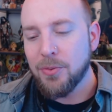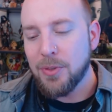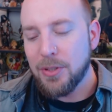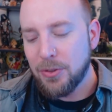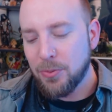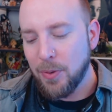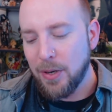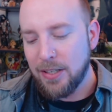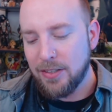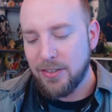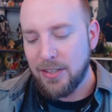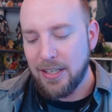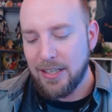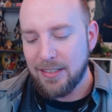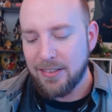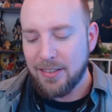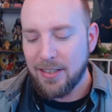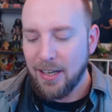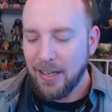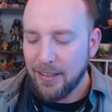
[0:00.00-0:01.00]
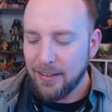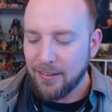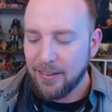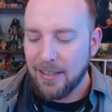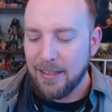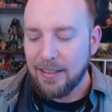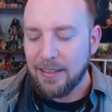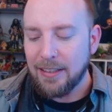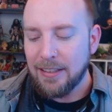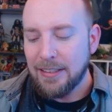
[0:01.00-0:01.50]
and the reason why I say that's kind of
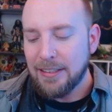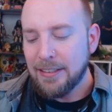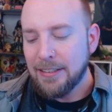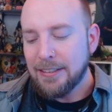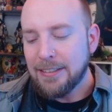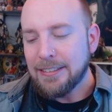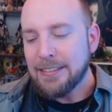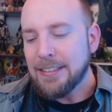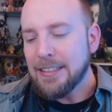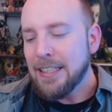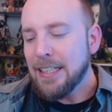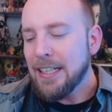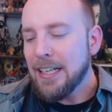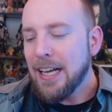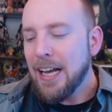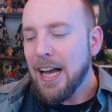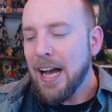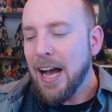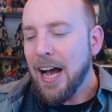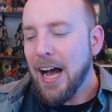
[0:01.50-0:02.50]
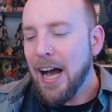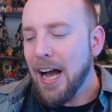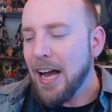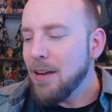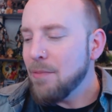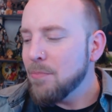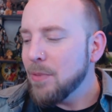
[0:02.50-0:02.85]
like I